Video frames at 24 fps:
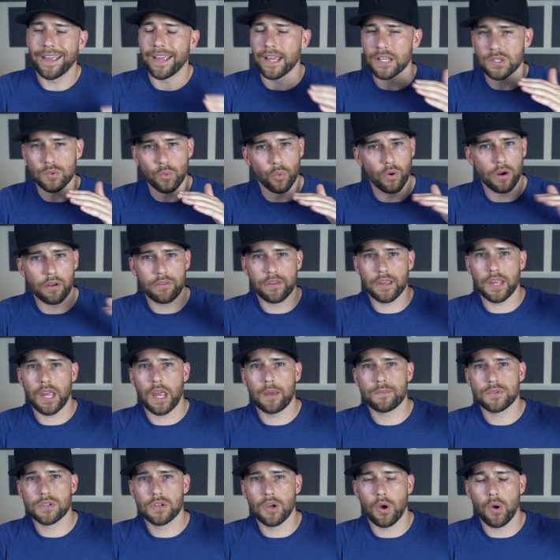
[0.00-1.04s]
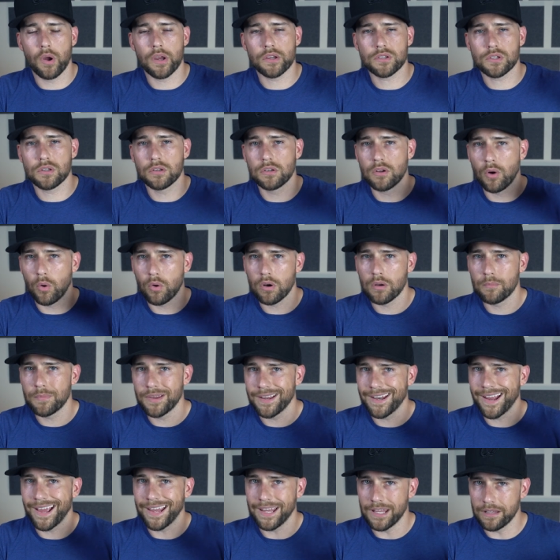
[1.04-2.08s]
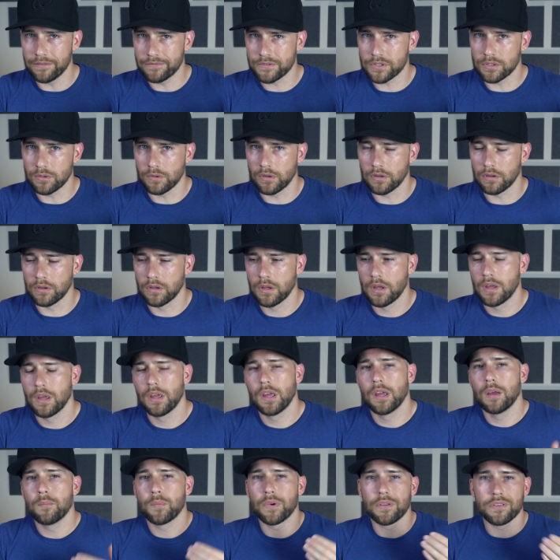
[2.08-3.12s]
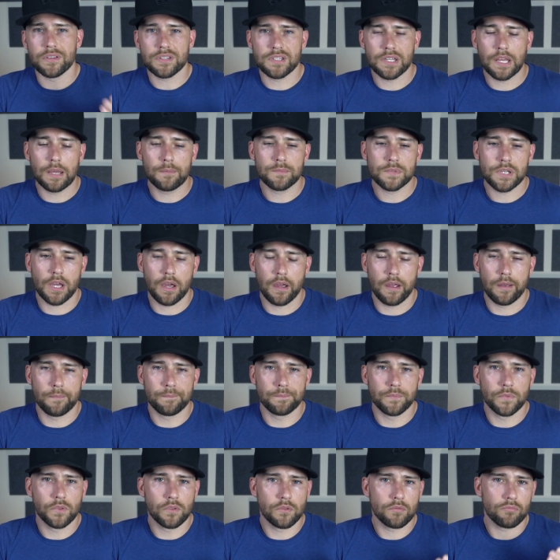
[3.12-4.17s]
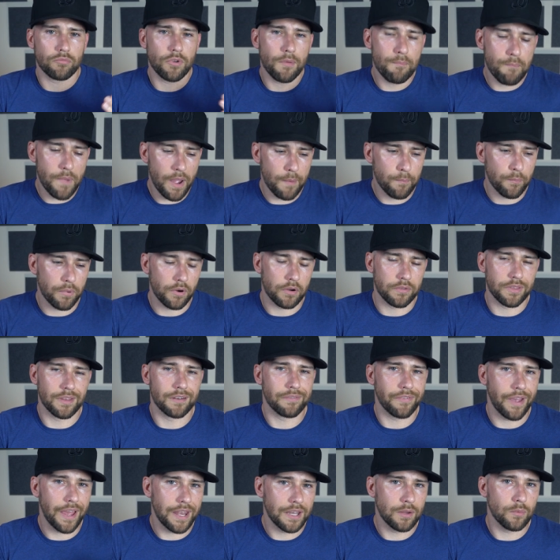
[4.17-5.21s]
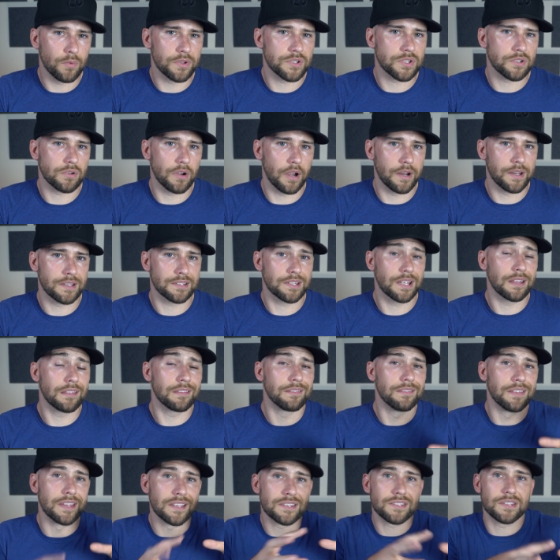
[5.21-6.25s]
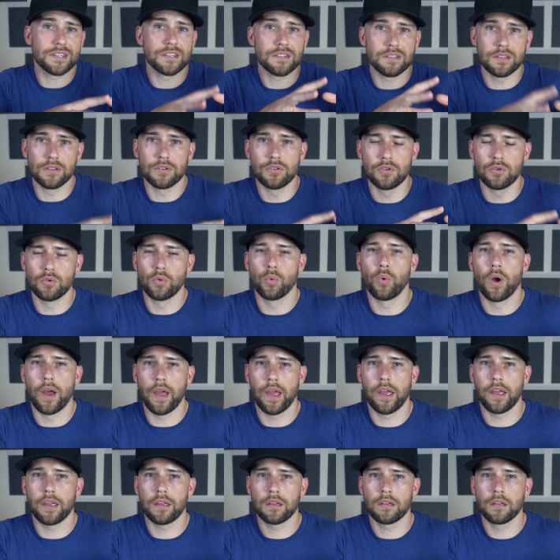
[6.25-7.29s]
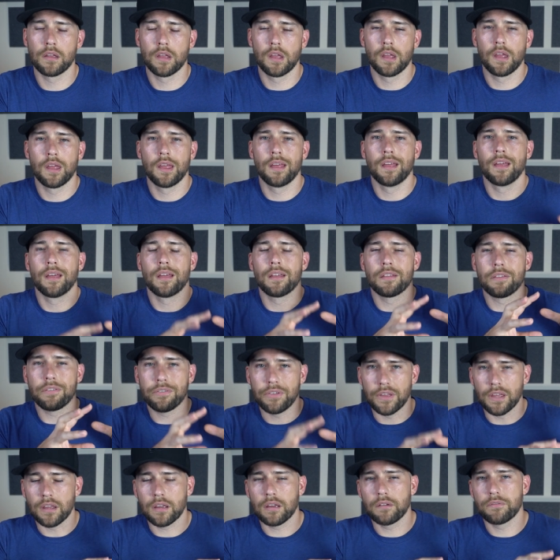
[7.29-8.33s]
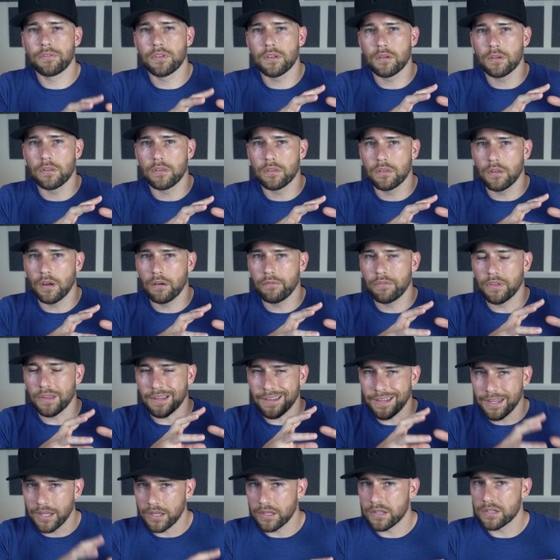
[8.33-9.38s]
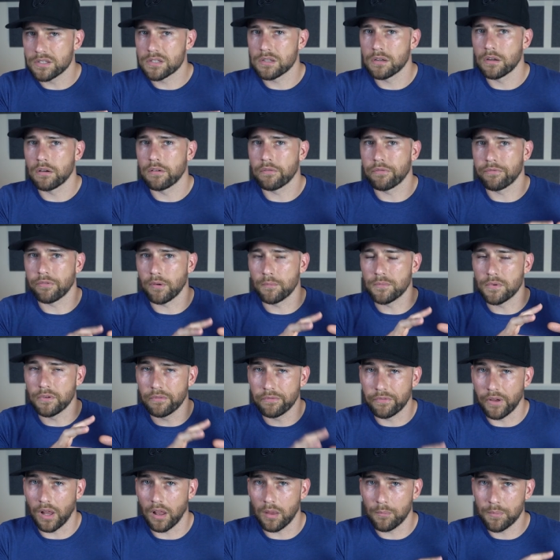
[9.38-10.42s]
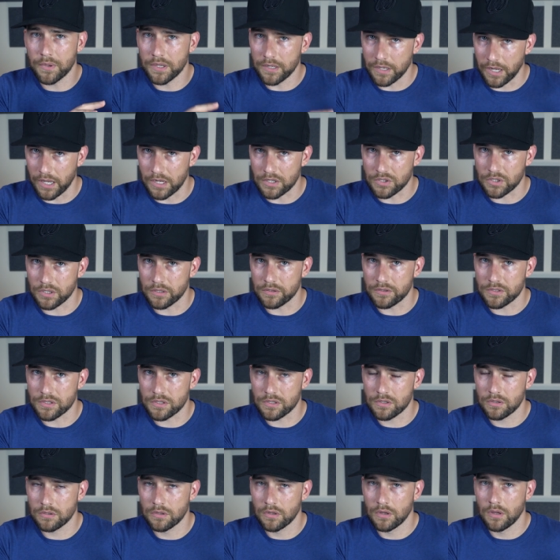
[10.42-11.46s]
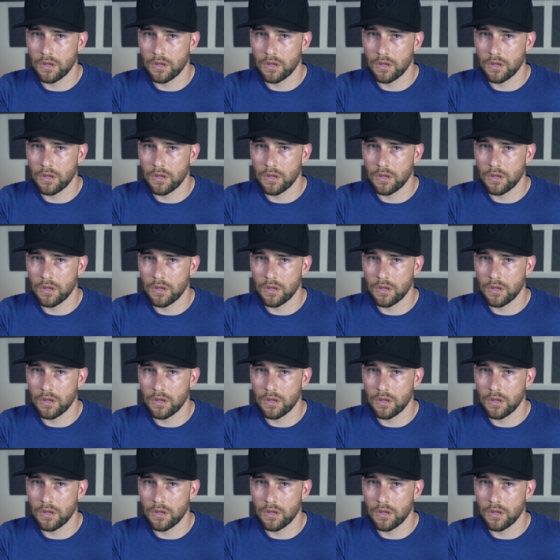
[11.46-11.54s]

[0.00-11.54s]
It's where the game's going, so you don't want to be naive to it. But at the same time, remember that if anyone's trying to say this is the new way, think of the of the kids from developing nations